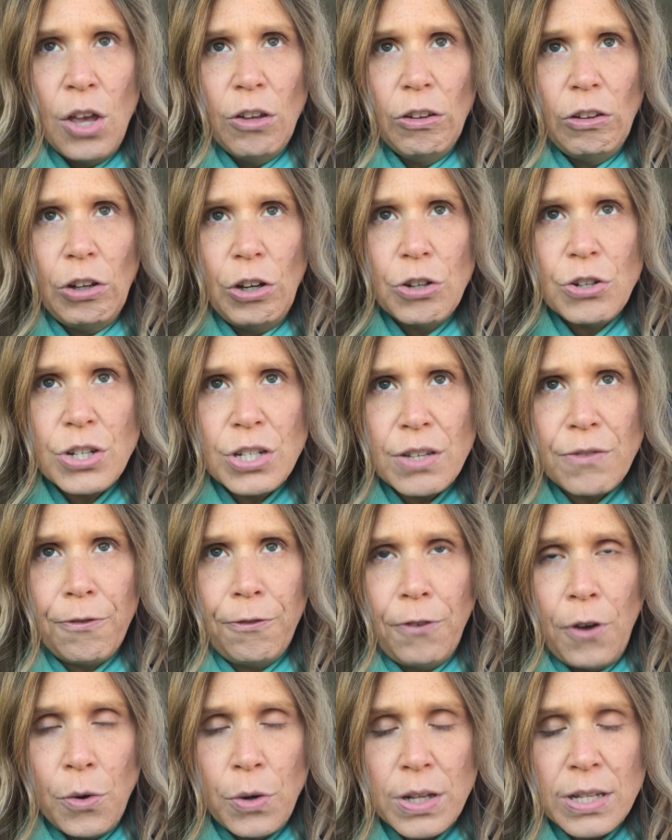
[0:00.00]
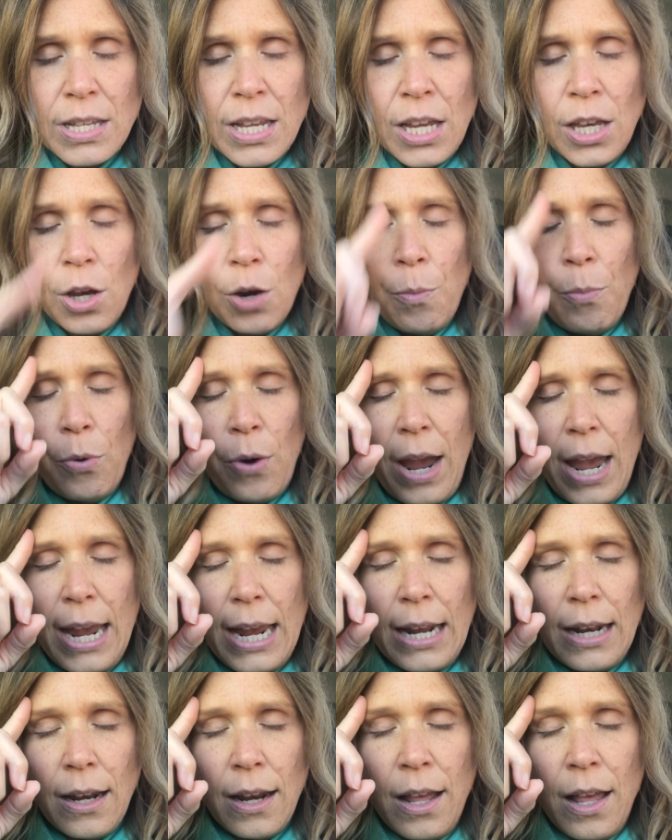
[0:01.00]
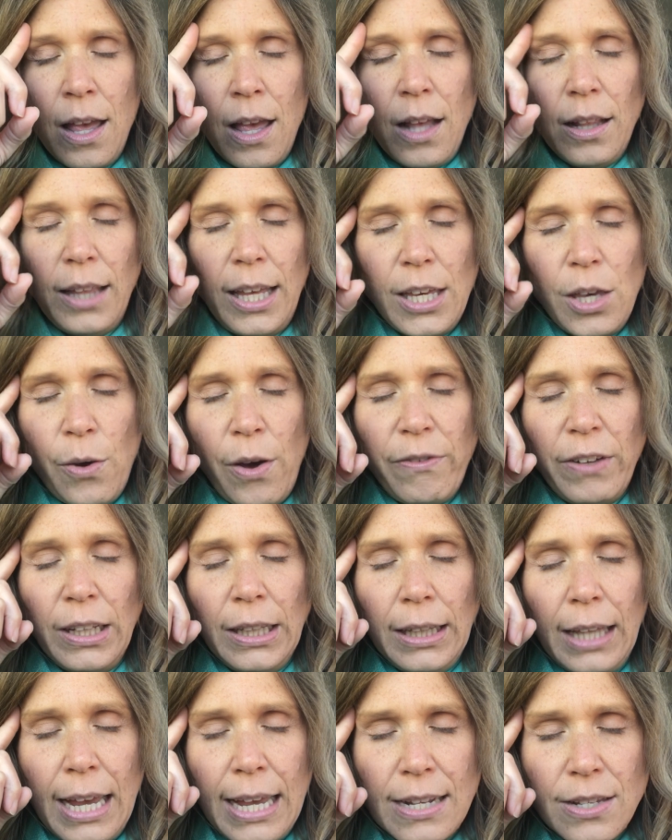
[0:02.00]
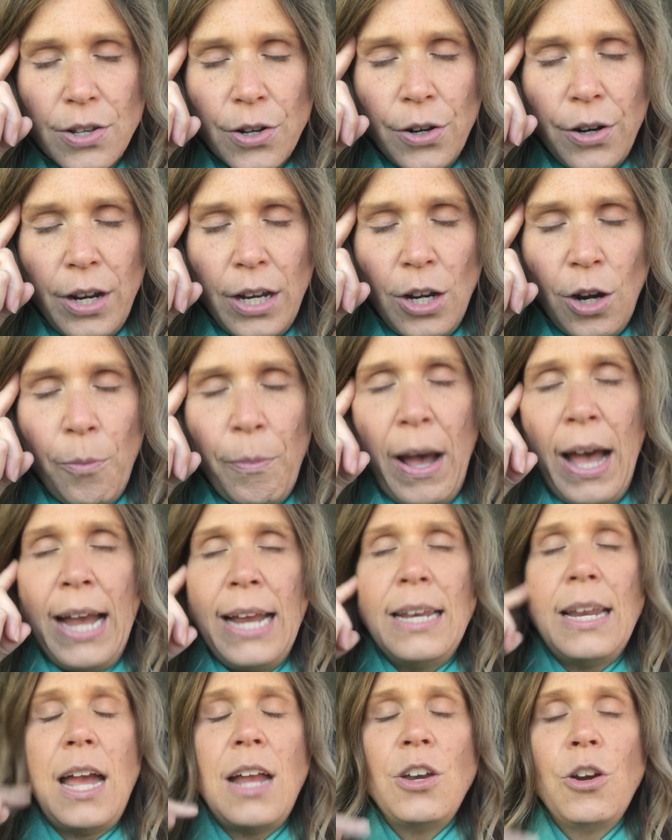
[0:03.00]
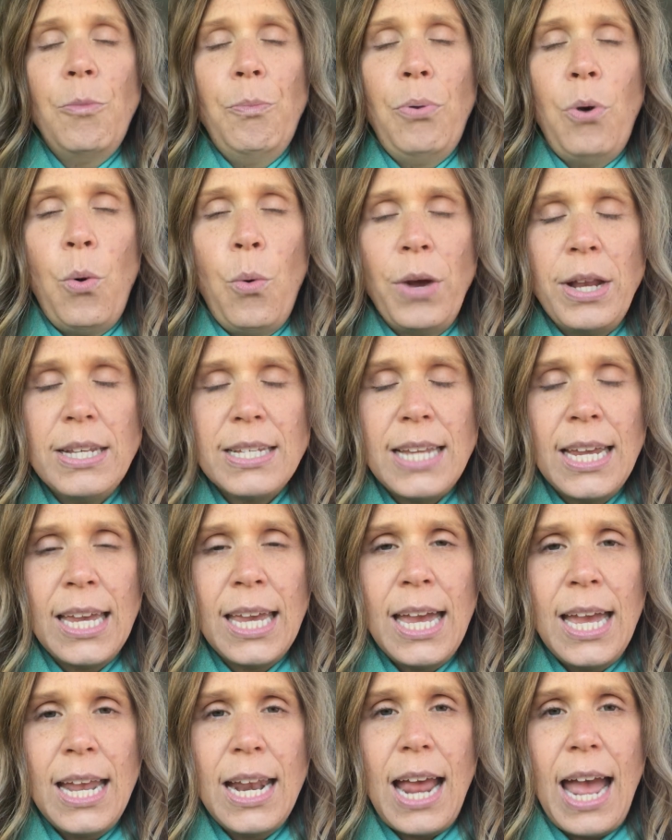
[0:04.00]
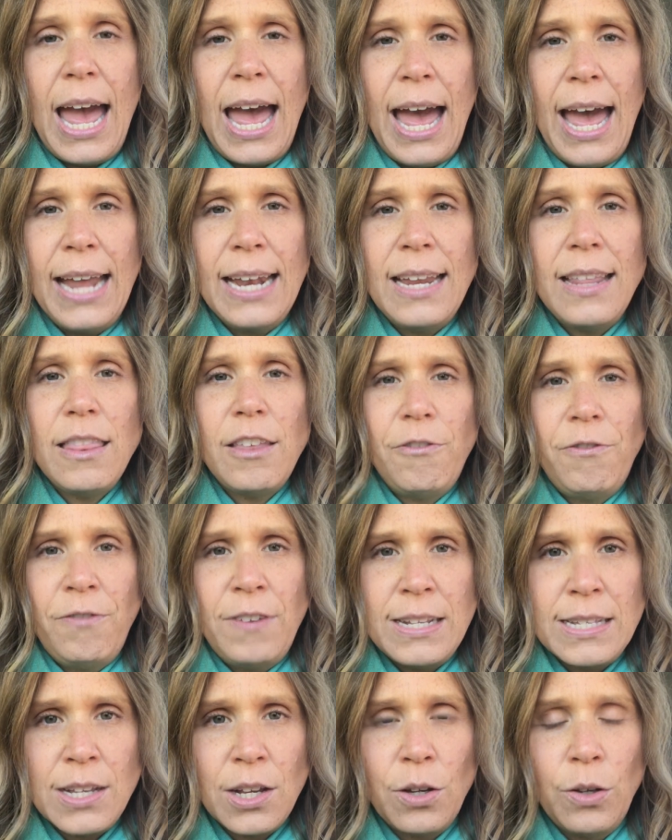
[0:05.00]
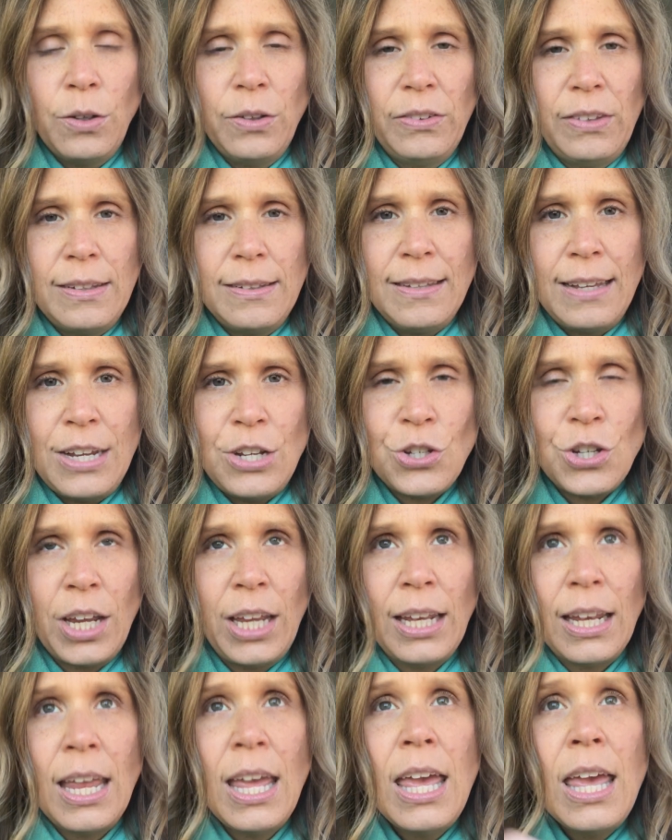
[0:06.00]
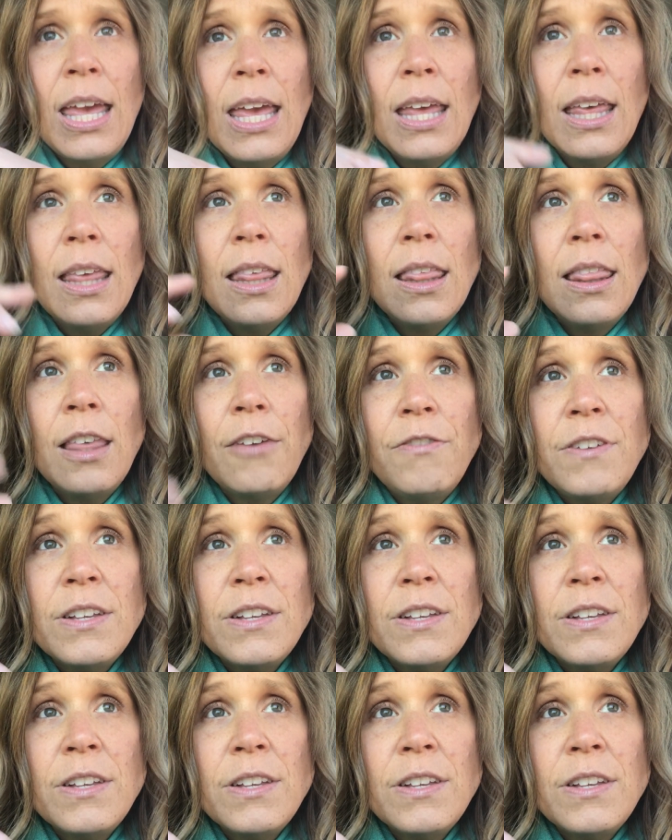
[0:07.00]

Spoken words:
So you're just focusing your brain like you have a laser in your mind and you're pointing it at the physical sensation. The